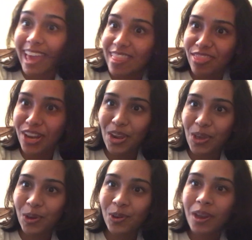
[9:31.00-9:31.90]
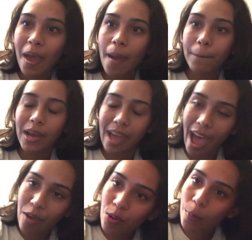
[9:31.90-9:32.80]
in the nude, but
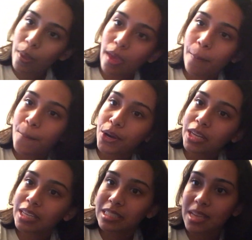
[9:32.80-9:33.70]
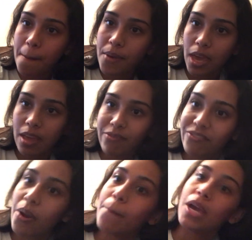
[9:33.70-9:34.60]
I will be putting some
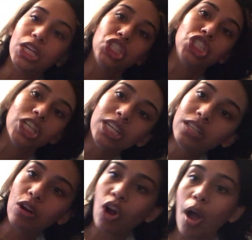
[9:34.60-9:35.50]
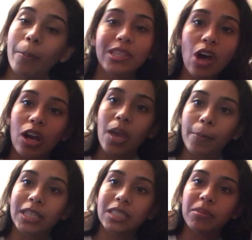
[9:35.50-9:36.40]
information, or I'll be talking
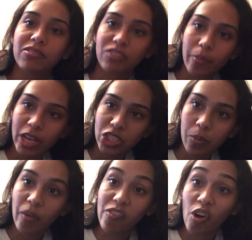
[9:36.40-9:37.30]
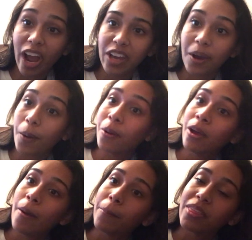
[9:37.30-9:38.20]
about some information before I go,
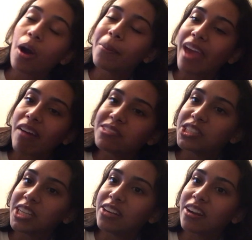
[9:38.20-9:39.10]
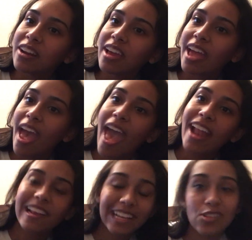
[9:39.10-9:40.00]
but that'll be after dinner.
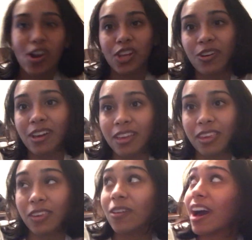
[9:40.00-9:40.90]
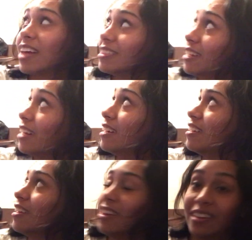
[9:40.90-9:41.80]
And you get to wear yukata,
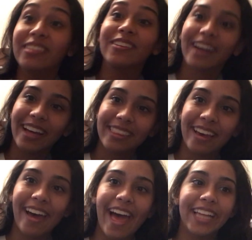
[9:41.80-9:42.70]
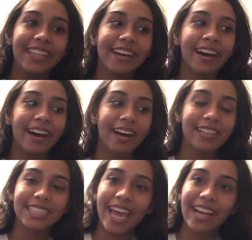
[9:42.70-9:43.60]
yukata and uh,
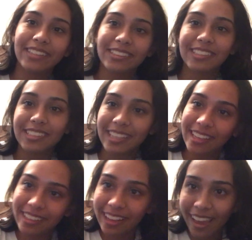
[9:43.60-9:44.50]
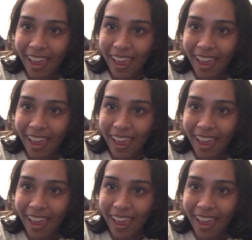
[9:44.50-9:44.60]
sandals, and